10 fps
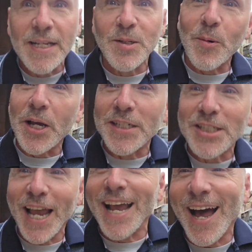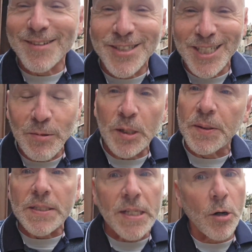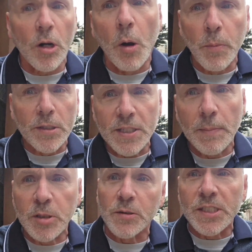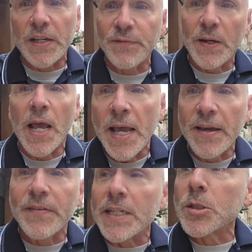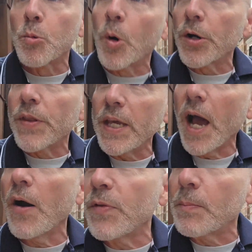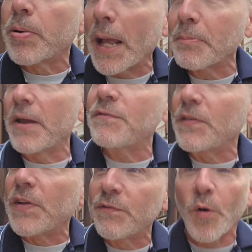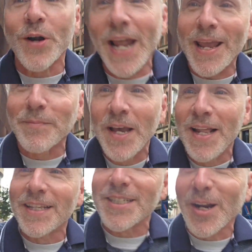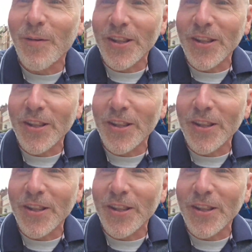so we're going to check out and see what this interloper is up to, see if it is worthy of the Black Bay 54 name. Let's get